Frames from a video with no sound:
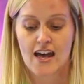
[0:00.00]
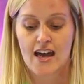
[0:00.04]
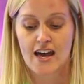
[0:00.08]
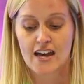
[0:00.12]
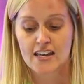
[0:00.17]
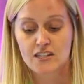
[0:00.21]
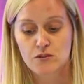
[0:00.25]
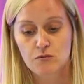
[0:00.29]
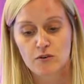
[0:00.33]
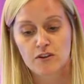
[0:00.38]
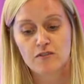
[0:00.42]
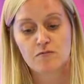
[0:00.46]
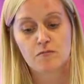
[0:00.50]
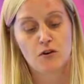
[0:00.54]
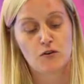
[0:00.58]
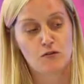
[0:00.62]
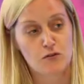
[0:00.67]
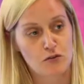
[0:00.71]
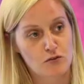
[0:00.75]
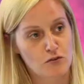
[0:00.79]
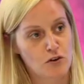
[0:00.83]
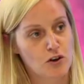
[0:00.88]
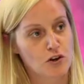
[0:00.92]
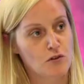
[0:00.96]
As we've
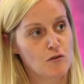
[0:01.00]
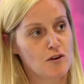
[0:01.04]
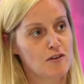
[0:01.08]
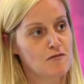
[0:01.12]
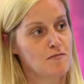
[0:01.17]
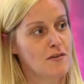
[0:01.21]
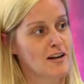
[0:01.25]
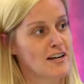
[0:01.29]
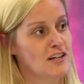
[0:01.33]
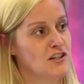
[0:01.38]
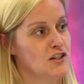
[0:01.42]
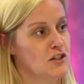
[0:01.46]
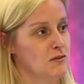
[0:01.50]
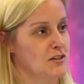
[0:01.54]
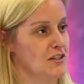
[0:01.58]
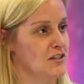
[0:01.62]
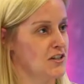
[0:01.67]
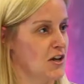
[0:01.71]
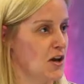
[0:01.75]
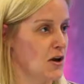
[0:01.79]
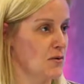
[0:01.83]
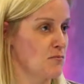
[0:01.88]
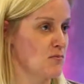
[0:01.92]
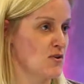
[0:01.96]
moved through, we've managed to
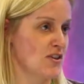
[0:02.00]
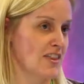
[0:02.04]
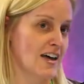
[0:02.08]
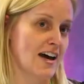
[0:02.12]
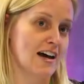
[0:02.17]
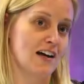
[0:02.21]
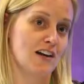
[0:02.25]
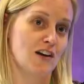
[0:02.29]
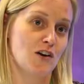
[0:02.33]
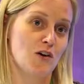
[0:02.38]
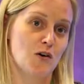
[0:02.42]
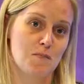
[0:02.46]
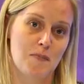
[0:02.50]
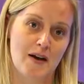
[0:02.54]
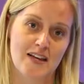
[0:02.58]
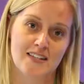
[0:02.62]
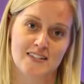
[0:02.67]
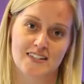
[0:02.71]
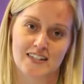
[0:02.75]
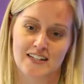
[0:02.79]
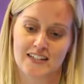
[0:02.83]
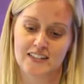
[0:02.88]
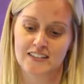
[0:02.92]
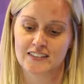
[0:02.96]
interpret that a lot
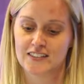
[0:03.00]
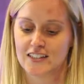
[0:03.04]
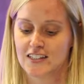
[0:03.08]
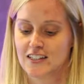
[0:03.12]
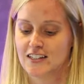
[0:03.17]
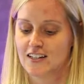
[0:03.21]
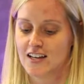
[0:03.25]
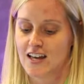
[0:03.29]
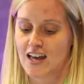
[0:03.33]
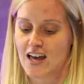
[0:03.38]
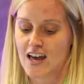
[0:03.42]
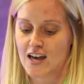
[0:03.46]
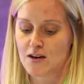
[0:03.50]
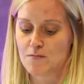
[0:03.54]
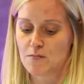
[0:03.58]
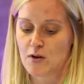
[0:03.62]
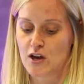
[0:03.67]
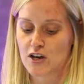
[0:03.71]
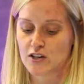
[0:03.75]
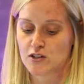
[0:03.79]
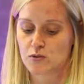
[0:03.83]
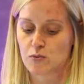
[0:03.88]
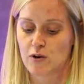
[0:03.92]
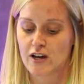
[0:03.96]
better,
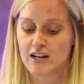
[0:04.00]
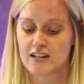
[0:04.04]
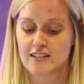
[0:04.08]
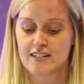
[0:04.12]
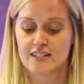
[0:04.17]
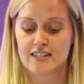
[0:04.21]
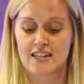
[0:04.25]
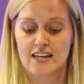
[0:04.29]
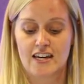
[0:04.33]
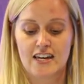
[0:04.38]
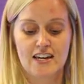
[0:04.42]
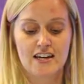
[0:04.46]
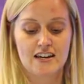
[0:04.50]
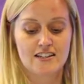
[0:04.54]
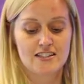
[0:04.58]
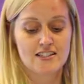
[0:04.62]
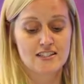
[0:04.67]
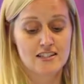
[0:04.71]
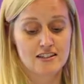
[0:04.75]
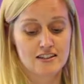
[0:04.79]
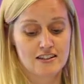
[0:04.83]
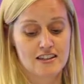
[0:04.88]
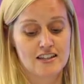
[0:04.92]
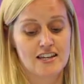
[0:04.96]
as well as the
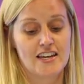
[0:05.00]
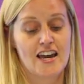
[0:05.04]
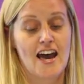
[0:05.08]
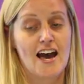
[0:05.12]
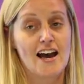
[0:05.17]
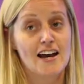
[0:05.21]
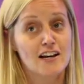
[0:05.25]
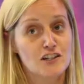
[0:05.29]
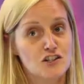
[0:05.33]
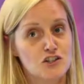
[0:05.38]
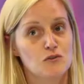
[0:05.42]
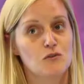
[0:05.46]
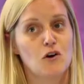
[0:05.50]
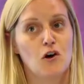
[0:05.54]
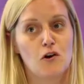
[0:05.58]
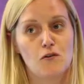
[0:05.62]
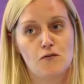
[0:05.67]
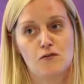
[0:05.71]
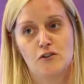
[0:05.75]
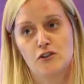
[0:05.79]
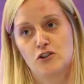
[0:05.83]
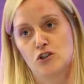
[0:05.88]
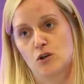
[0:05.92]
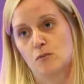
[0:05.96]
actual
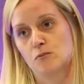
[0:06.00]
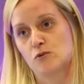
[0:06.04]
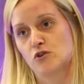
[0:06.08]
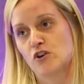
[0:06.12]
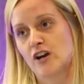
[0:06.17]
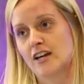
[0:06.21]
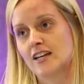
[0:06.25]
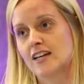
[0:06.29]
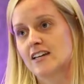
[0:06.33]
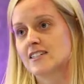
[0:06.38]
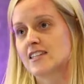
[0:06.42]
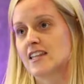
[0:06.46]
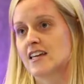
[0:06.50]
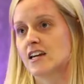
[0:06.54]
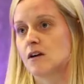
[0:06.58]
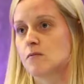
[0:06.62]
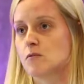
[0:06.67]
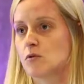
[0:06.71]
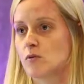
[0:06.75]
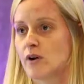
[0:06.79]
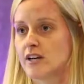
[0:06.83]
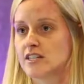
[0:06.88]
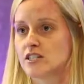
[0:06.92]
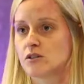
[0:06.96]
off-the-job training. So they
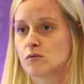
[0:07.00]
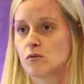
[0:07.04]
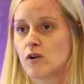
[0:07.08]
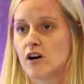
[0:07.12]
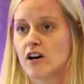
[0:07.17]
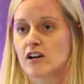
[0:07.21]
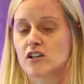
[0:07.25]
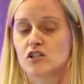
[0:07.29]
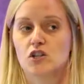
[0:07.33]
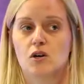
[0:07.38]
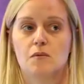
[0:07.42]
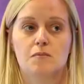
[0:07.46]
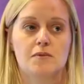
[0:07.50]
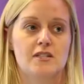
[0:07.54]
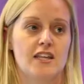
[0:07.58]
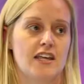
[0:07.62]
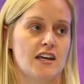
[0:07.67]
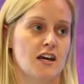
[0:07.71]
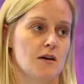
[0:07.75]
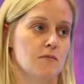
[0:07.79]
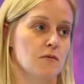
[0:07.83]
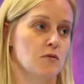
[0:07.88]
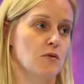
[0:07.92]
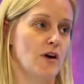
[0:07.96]
come away to workshops,
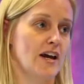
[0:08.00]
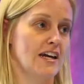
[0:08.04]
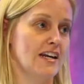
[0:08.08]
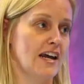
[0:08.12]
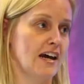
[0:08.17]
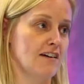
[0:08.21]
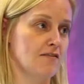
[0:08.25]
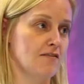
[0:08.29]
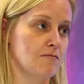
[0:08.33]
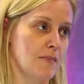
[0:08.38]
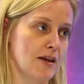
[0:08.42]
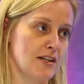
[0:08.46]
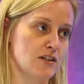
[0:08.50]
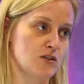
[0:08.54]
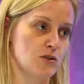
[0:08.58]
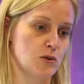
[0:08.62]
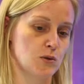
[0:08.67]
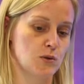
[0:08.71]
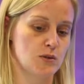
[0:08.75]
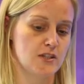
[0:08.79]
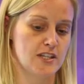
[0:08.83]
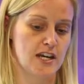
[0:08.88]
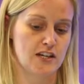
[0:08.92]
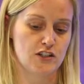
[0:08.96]
they come away and have
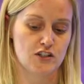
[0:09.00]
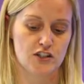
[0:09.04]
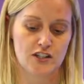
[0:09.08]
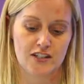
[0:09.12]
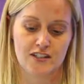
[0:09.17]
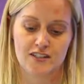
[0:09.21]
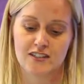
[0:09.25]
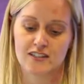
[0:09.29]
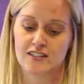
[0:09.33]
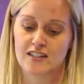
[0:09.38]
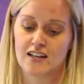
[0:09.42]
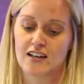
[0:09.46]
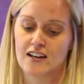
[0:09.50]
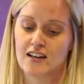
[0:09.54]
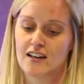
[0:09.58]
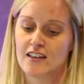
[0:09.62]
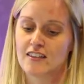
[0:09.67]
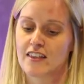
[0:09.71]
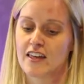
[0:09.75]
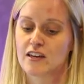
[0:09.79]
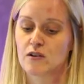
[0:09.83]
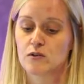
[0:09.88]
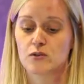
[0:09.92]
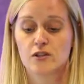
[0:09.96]
mentor sessions.
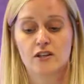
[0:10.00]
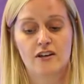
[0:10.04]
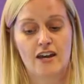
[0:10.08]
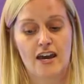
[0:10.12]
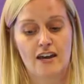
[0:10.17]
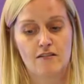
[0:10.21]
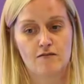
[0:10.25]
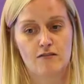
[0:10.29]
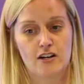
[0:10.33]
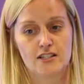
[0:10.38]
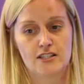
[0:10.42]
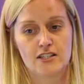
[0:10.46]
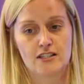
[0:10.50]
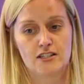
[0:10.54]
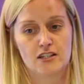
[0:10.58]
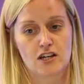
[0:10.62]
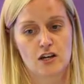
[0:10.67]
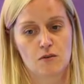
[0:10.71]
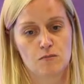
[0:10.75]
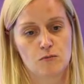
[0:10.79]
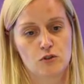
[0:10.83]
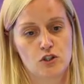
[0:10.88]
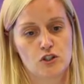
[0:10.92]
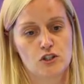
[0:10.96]
They also get invited to
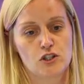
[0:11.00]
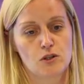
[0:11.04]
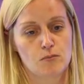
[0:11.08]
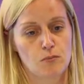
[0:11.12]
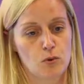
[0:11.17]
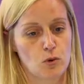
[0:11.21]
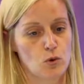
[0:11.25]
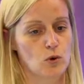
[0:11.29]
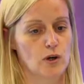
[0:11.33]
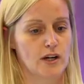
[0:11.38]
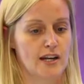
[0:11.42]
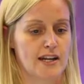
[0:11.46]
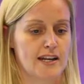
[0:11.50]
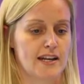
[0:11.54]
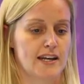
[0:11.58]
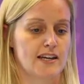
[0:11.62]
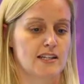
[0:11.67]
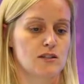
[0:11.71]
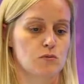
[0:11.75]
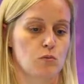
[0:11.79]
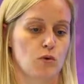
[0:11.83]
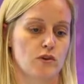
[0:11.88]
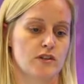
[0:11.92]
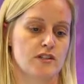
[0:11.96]
come to support
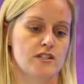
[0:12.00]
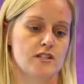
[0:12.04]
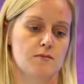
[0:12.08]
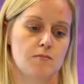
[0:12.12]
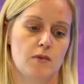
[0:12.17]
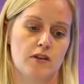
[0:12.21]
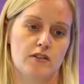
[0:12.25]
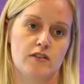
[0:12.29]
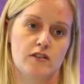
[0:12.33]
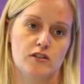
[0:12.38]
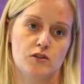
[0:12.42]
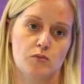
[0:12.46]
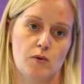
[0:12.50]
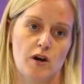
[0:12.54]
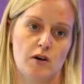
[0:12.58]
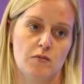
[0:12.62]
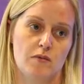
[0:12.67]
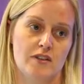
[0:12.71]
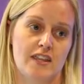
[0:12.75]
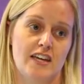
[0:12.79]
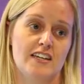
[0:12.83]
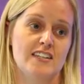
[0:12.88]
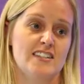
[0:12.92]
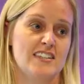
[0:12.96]
clinics once a month as well,
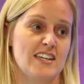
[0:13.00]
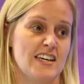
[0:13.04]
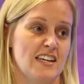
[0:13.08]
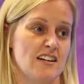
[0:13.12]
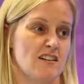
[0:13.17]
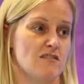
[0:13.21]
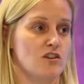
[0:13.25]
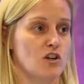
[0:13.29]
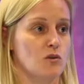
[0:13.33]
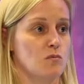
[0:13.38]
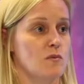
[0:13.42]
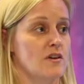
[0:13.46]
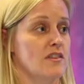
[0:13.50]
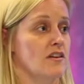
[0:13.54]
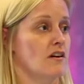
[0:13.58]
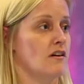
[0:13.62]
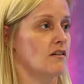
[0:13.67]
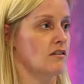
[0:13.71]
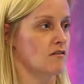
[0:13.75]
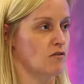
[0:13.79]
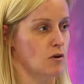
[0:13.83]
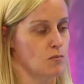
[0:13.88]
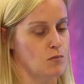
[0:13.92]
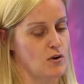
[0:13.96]
where they sit in a room with
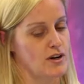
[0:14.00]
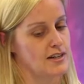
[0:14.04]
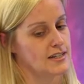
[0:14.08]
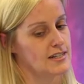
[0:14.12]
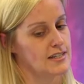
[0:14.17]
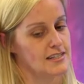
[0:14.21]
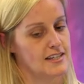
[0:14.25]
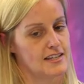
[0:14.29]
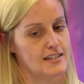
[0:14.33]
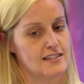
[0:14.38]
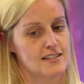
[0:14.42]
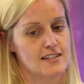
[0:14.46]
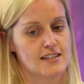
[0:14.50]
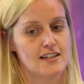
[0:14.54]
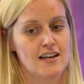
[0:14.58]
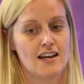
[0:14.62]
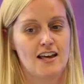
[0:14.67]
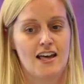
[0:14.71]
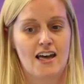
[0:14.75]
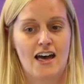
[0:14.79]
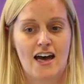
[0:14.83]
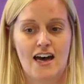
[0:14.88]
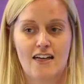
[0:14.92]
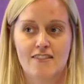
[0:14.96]
other apprentices
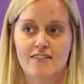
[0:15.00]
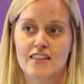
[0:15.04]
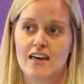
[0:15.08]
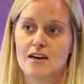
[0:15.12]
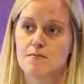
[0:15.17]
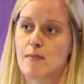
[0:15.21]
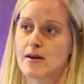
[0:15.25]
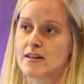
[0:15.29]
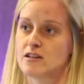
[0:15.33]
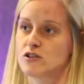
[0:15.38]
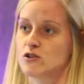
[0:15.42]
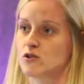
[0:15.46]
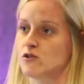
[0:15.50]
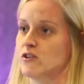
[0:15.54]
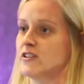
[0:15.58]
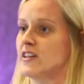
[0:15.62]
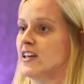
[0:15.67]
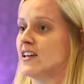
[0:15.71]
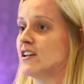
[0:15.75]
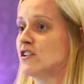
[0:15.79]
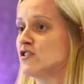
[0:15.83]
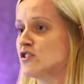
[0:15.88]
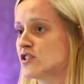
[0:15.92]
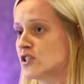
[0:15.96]
and their mentor, and
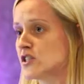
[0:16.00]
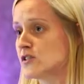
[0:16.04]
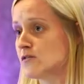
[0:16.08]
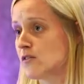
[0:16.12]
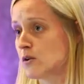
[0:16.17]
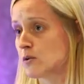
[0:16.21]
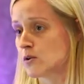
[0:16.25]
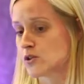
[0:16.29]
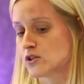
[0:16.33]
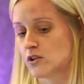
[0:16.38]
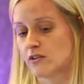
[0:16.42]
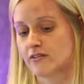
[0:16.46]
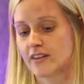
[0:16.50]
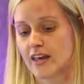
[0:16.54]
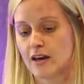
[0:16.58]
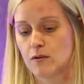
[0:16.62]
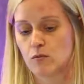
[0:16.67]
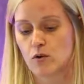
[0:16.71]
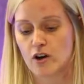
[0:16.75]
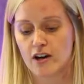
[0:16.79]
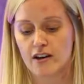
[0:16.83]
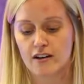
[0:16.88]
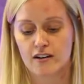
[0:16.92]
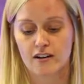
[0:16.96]
they can just focus on their
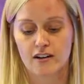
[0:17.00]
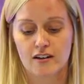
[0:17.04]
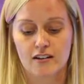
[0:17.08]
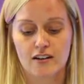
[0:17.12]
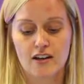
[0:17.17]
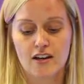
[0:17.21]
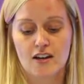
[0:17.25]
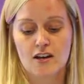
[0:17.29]
work.